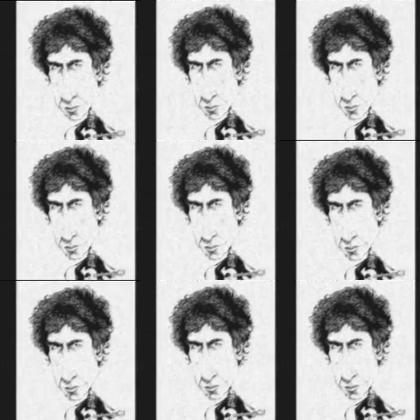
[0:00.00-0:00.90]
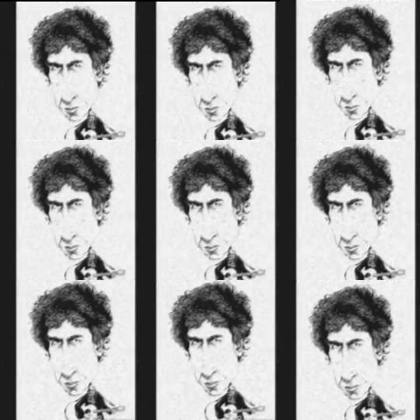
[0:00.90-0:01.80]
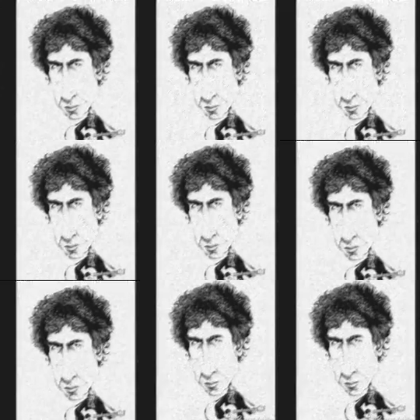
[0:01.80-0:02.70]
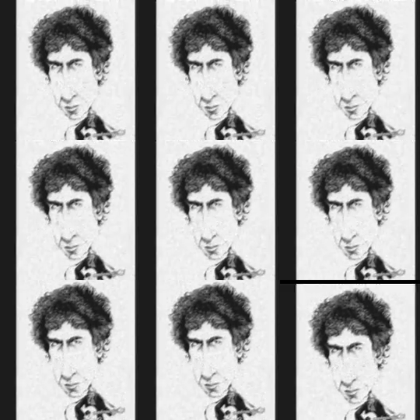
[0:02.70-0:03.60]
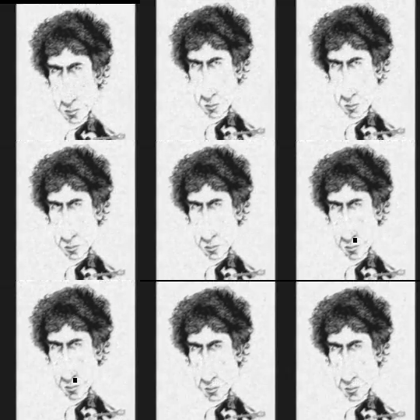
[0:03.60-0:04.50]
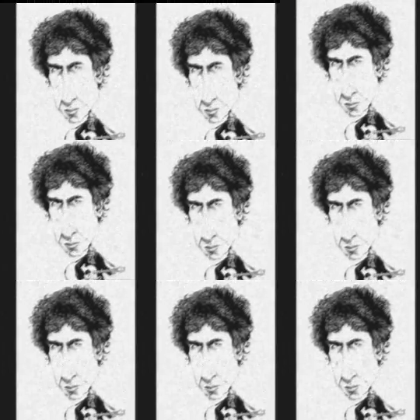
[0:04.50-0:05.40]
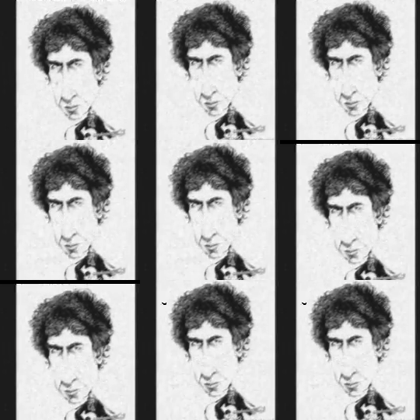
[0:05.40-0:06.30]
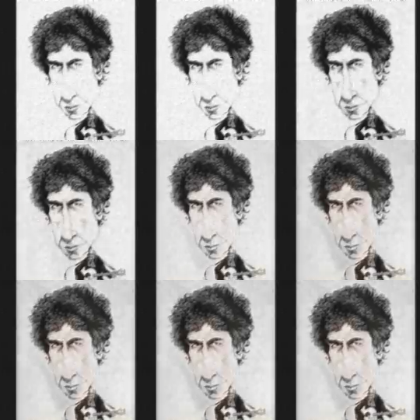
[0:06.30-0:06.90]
Oh well, no, maybe not. All right, well thank you, and uh, you know and and, and watch.